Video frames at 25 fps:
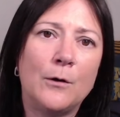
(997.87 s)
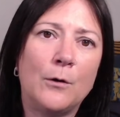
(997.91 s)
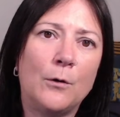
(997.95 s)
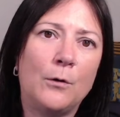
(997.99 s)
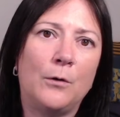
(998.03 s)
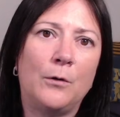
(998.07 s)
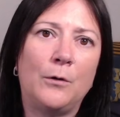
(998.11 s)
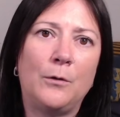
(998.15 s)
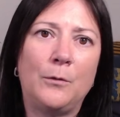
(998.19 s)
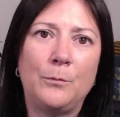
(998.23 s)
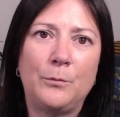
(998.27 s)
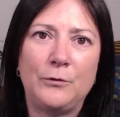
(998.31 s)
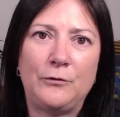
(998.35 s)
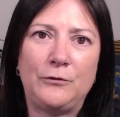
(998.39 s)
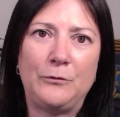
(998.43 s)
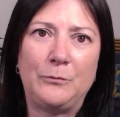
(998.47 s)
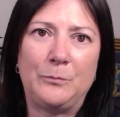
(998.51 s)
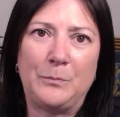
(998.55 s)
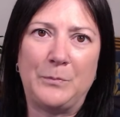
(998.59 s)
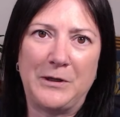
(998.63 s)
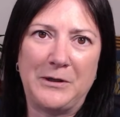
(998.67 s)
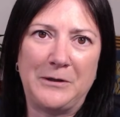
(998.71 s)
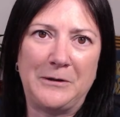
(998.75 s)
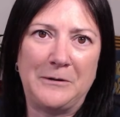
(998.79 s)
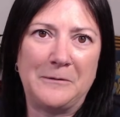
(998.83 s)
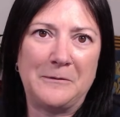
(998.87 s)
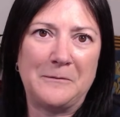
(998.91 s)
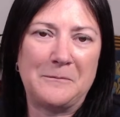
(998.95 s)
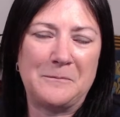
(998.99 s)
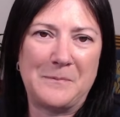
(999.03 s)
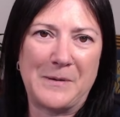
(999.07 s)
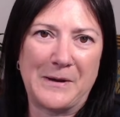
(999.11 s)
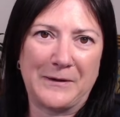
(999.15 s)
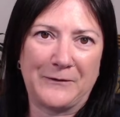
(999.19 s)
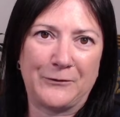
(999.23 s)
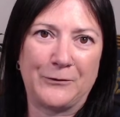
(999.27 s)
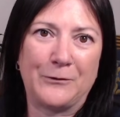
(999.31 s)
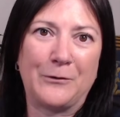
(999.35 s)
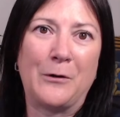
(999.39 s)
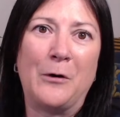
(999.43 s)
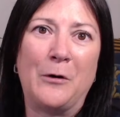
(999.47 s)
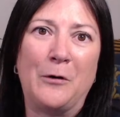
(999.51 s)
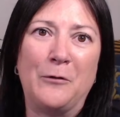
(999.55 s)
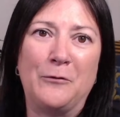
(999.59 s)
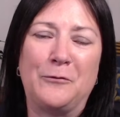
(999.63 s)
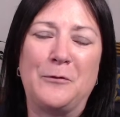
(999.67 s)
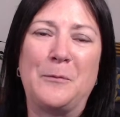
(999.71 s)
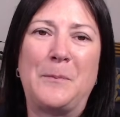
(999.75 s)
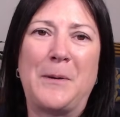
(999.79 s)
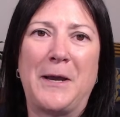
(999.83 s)
Or would you be better
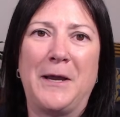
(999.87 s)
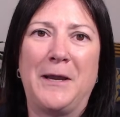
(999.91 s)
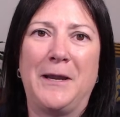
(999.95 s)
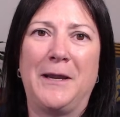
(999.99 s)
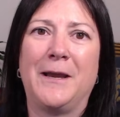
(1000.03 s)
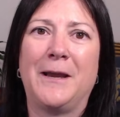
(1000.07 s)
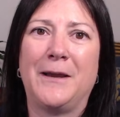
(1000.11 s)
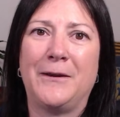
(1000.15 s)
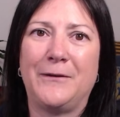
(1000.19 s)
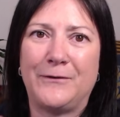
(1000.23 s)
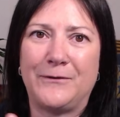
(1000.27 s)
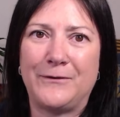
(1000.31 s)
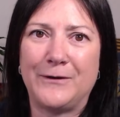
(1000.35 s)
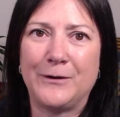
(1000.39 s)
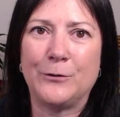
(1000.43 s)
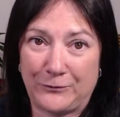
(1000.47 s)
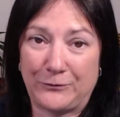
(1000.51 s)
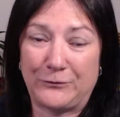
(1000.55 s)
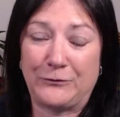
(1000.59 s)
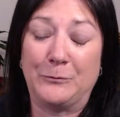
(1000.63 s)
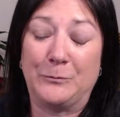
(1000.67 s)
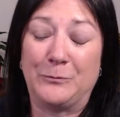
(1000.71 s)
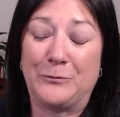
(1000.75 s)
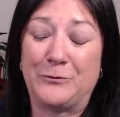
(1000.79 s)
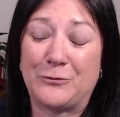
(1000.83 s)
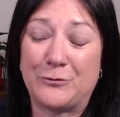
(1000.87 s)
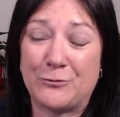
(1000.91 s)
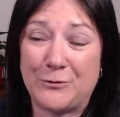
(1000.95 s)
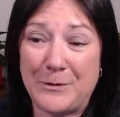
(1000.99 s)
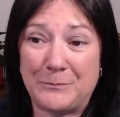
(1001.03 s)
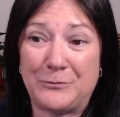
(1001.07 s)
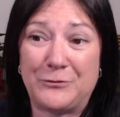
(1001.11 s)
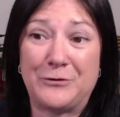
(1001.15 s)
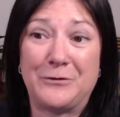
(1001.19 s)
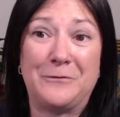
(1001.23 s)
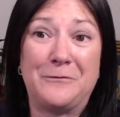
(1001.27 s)
off paying a single subscription